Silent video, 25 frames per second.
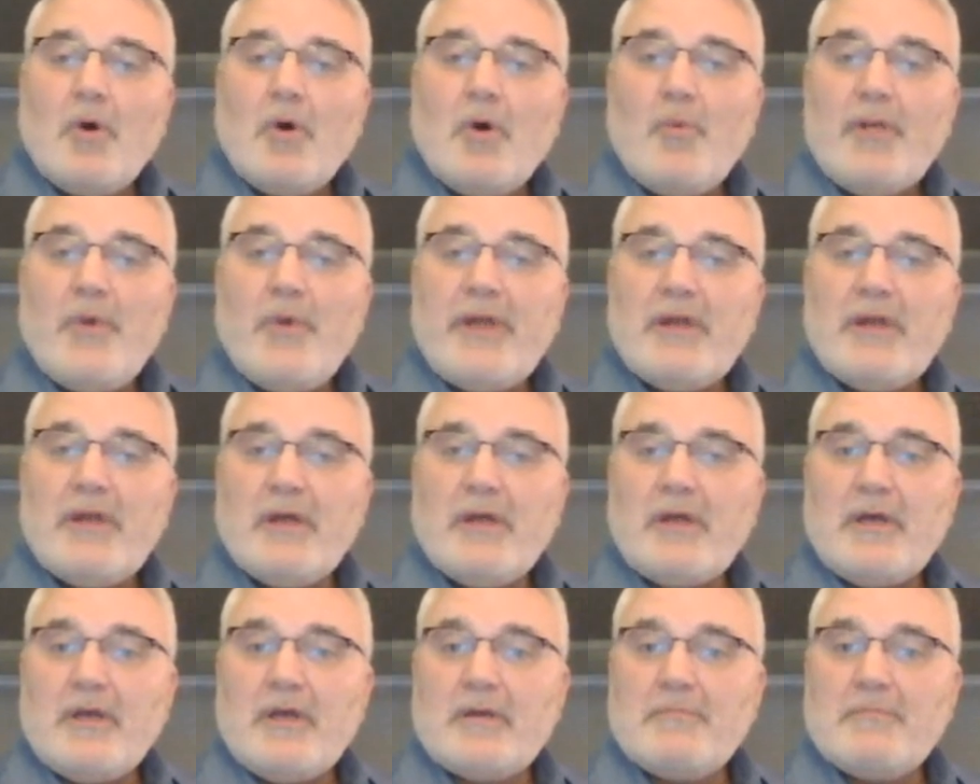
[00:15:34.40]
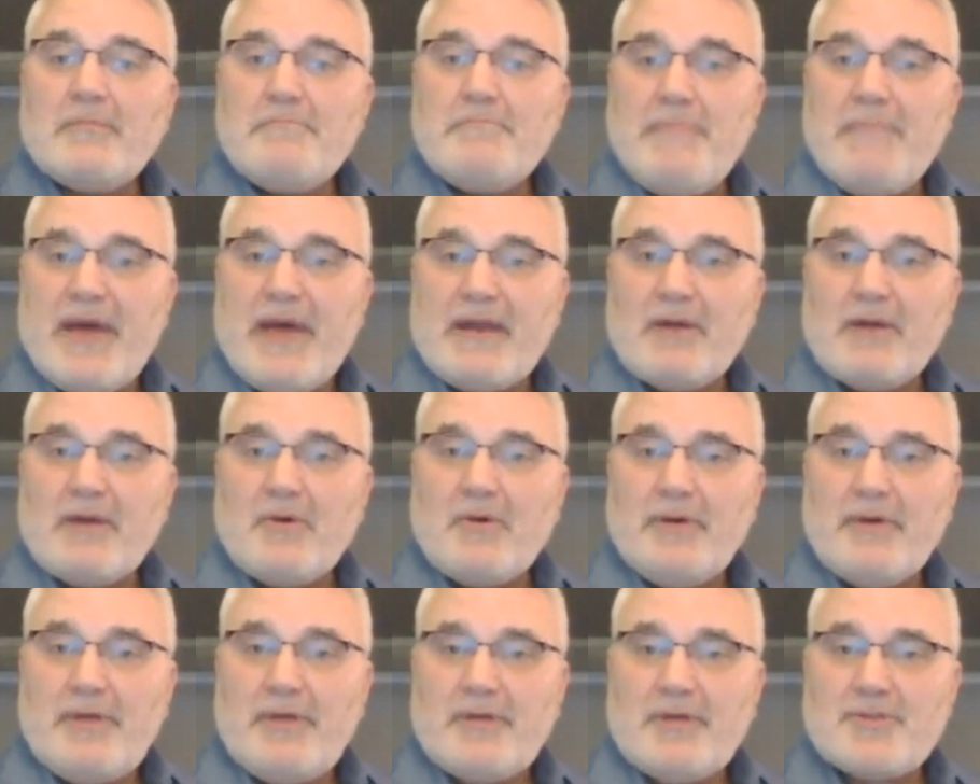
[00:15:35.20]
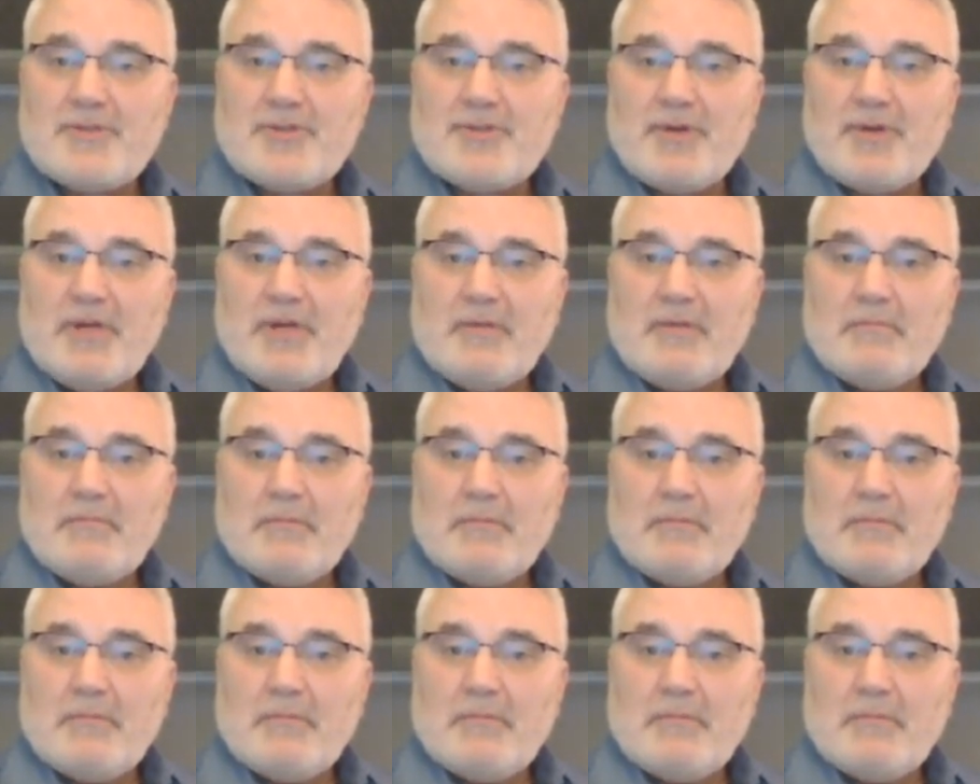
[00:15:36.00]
We look at medical history,